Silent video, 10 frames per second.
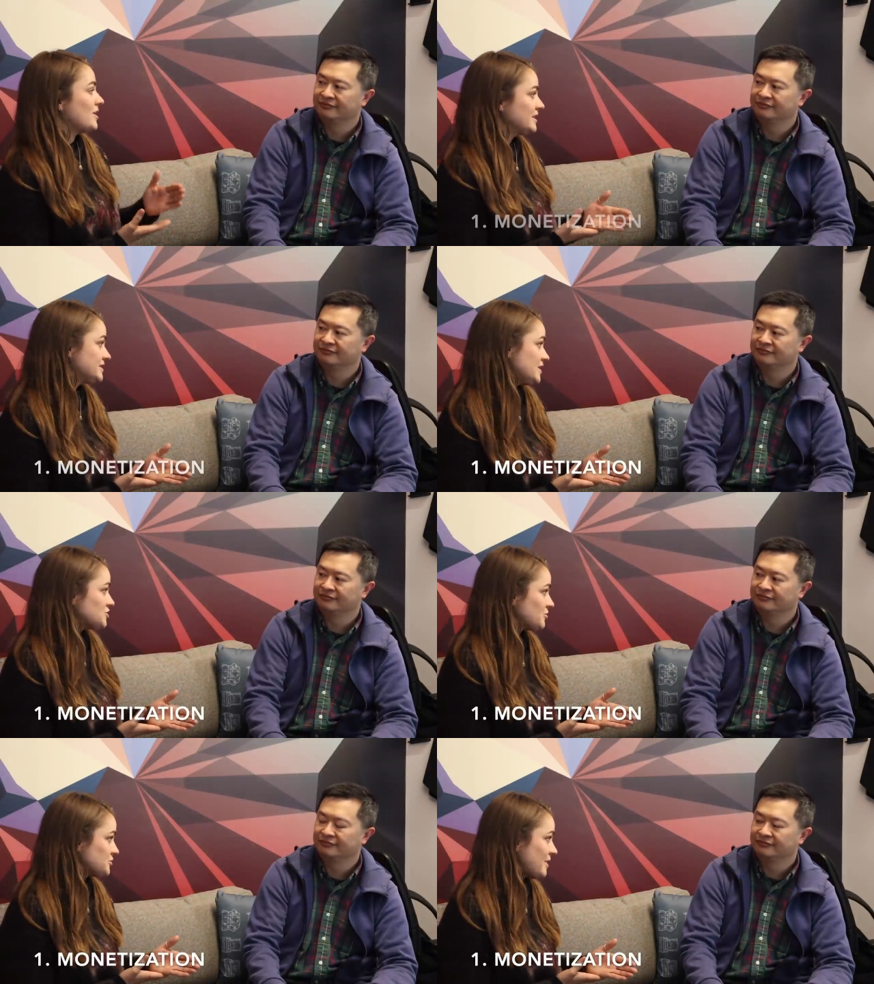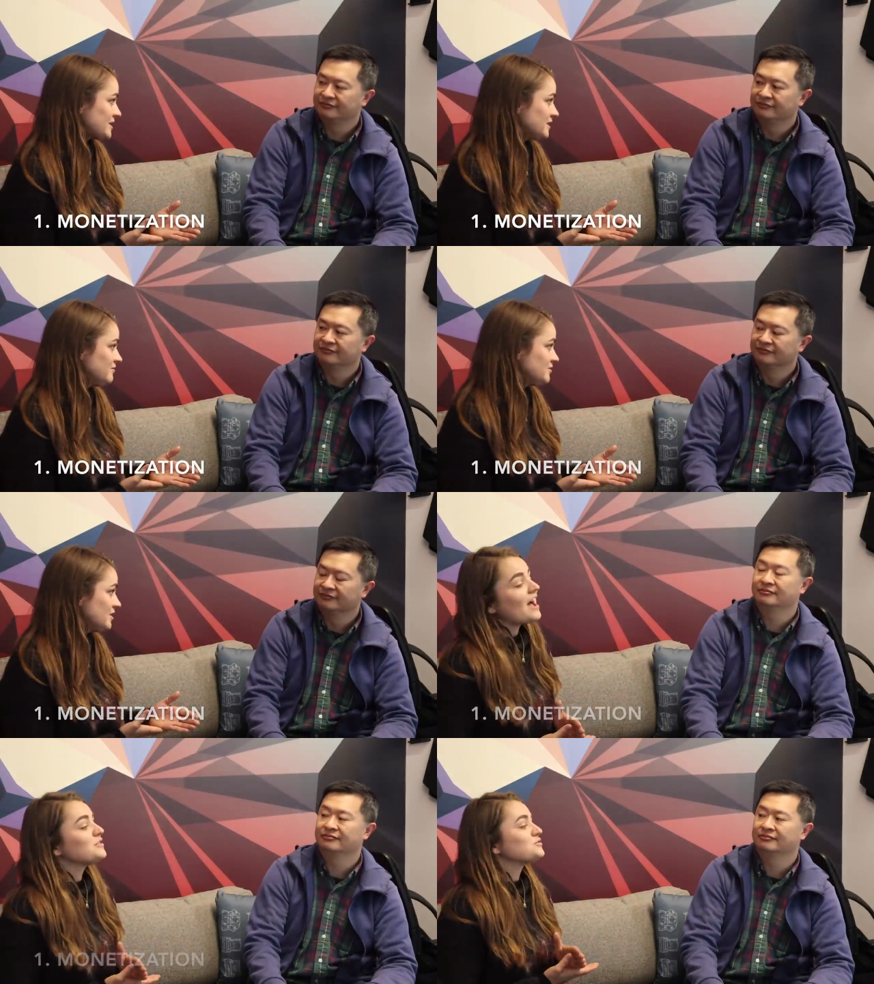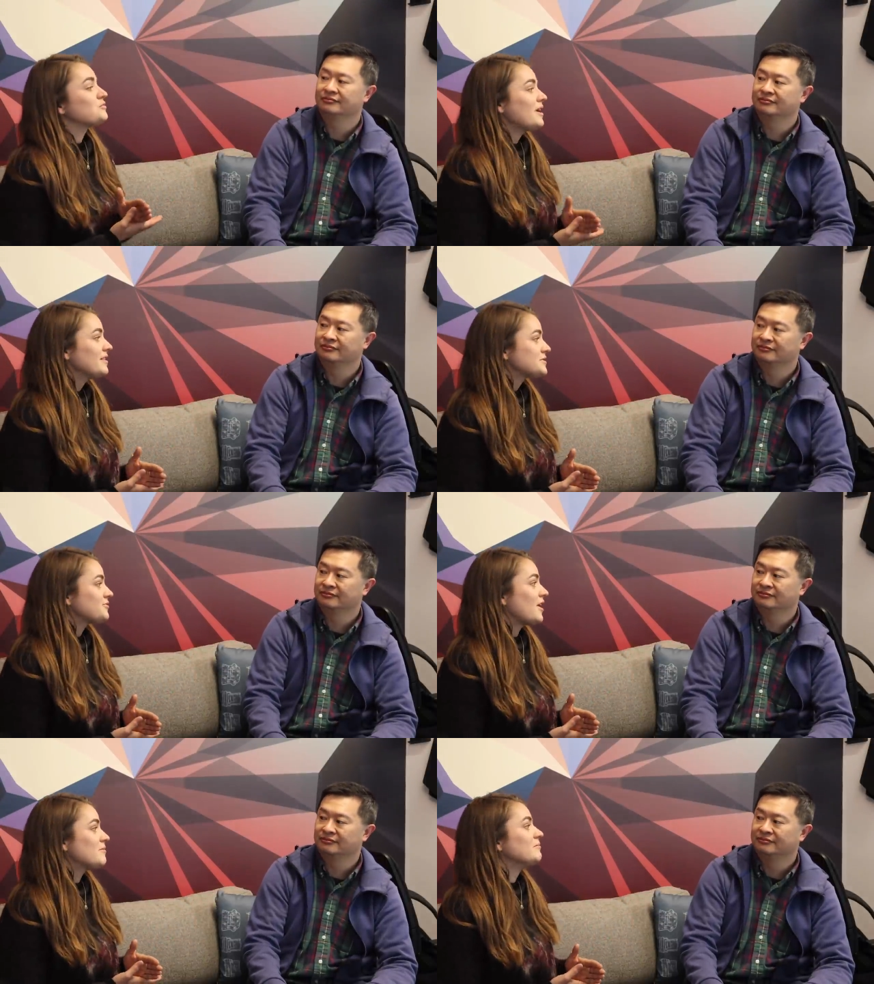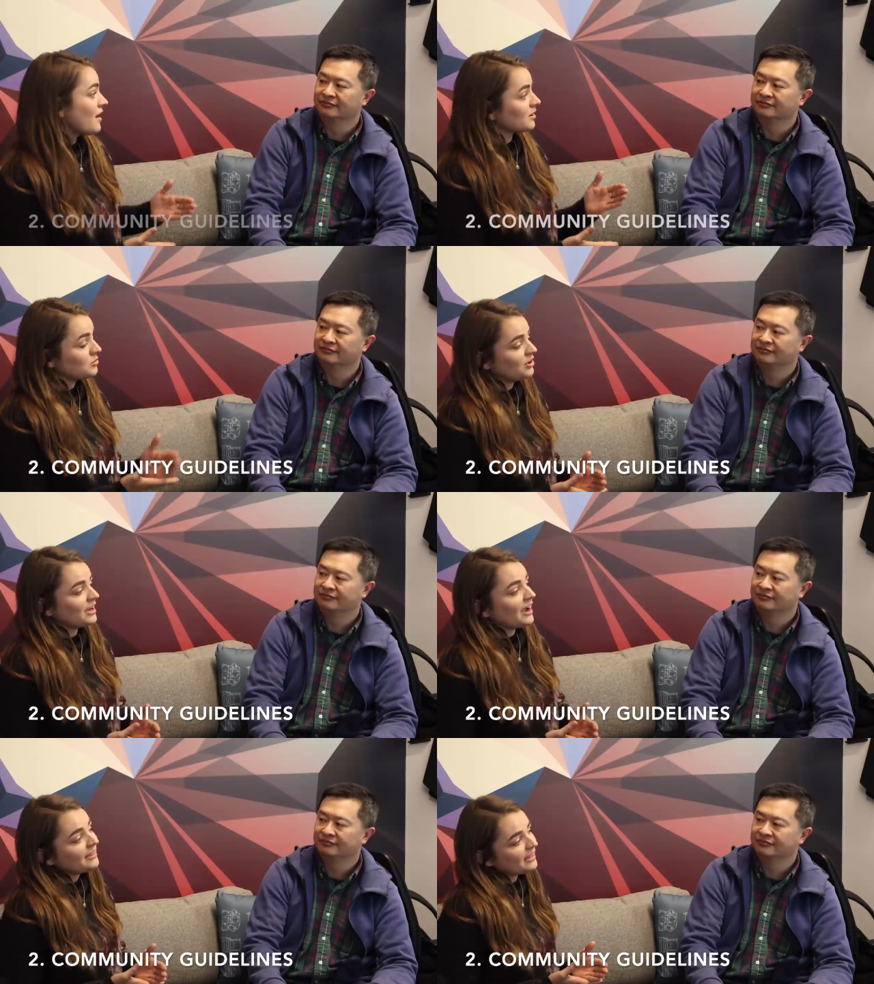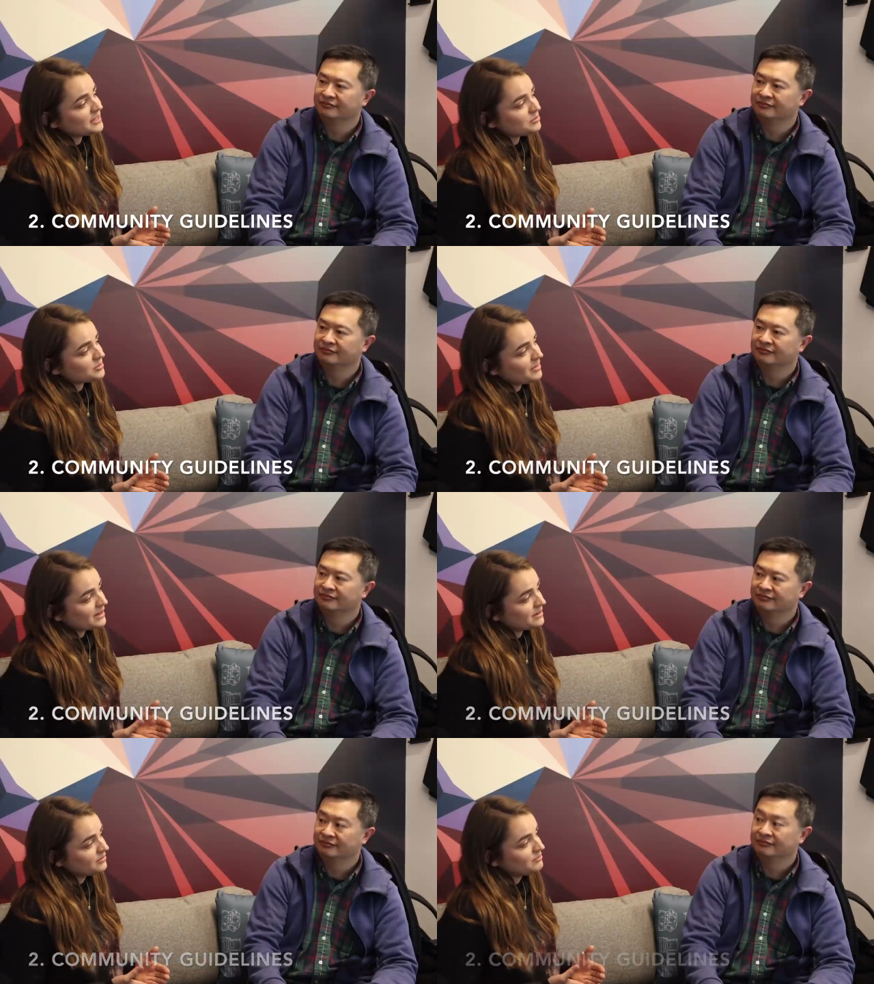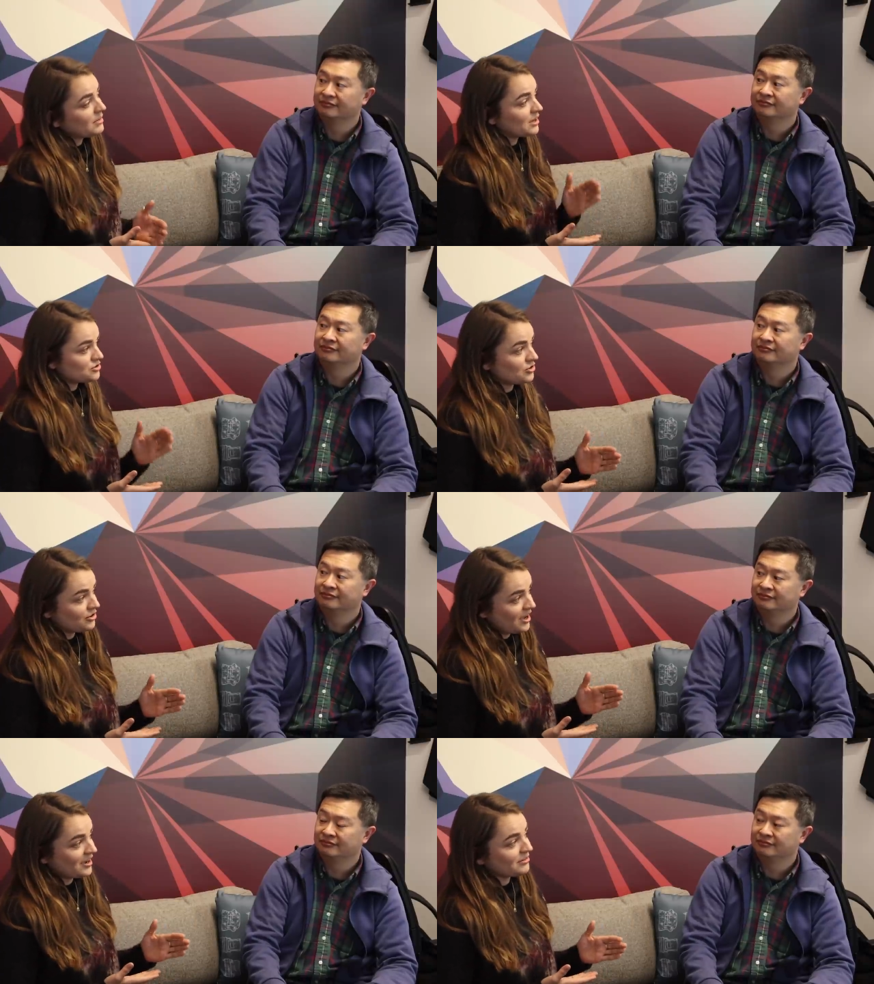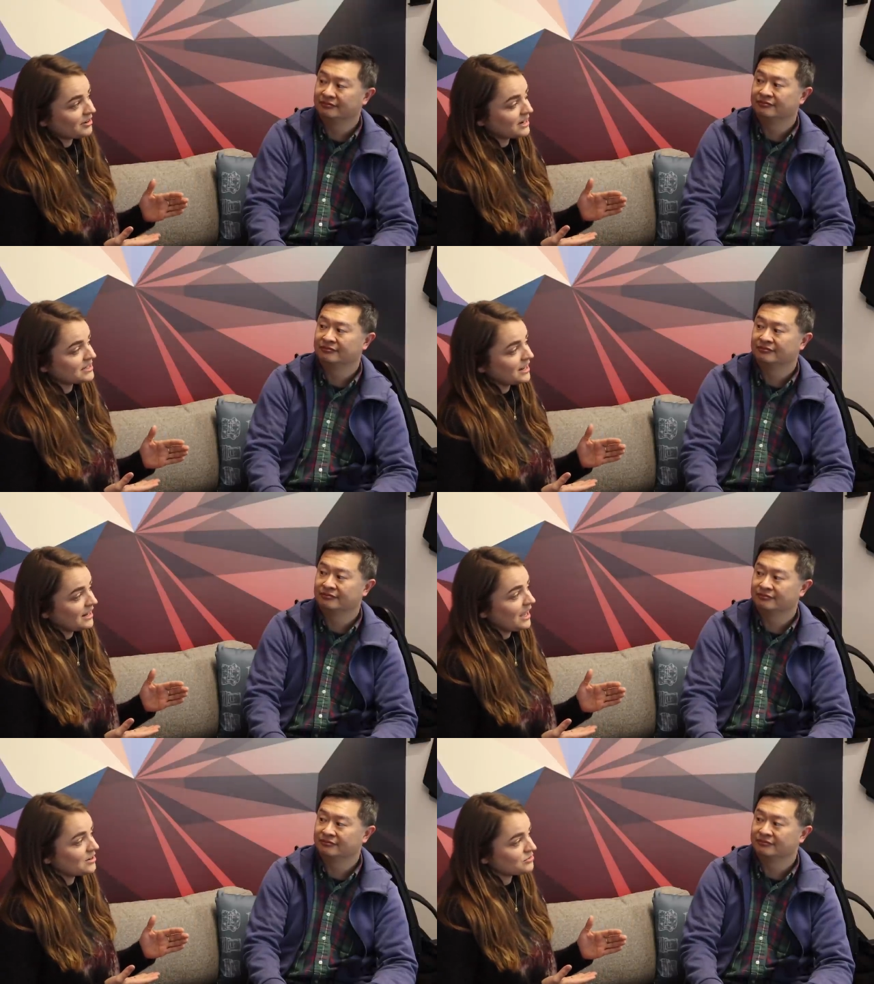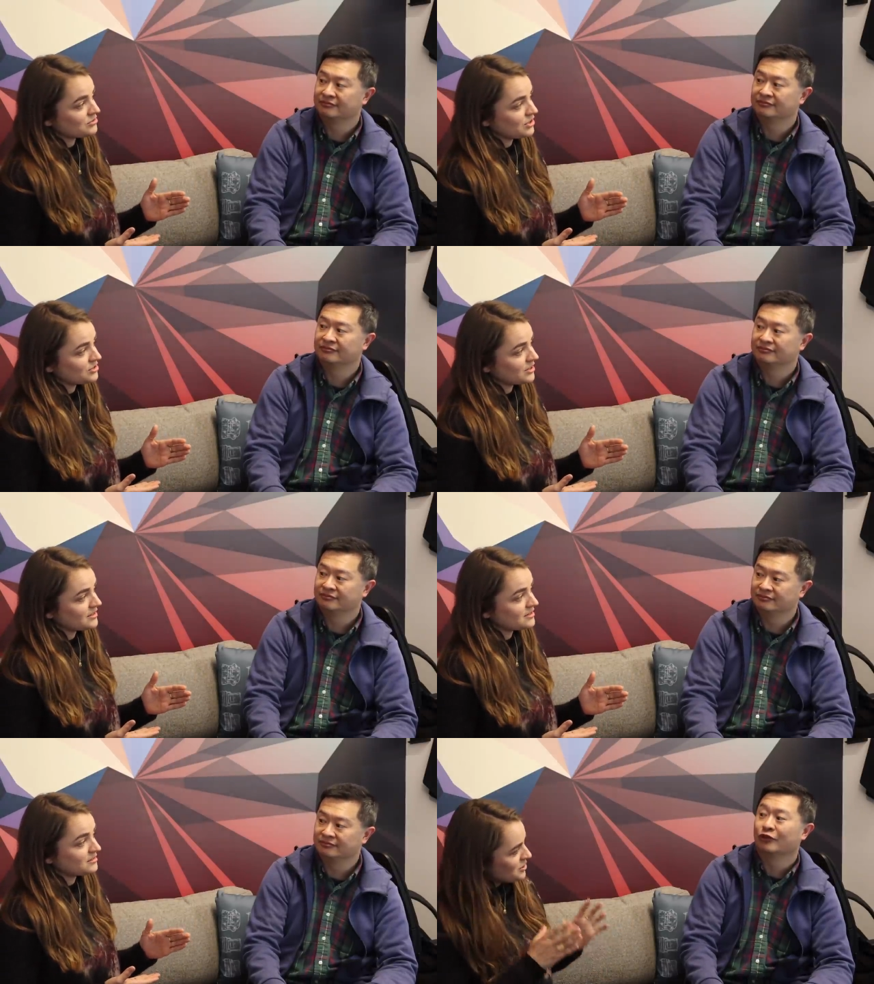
Speaker 1: monetization perspective, as well as from a community guidelines perspective, making sure you're not going to run into any age restrictions.